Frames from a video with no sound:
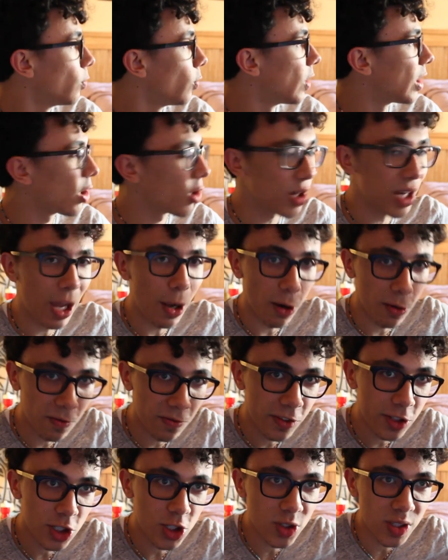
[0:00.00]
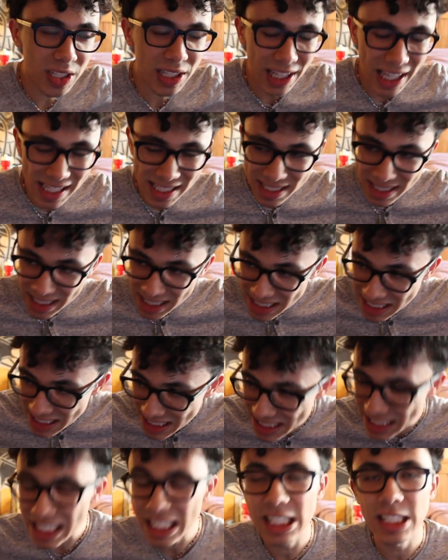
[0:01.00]
we are now officially less than
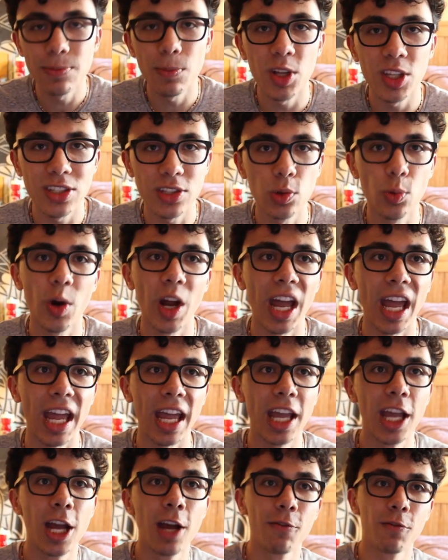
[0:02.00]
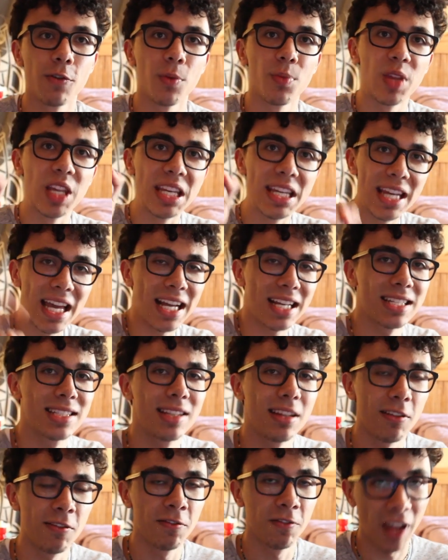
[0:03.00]
six months away from the
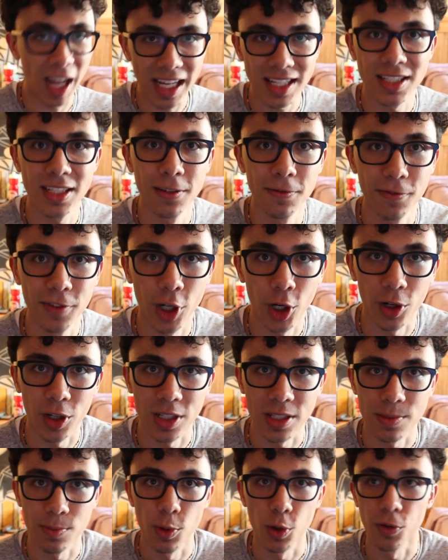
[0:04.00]
next Fast and Furious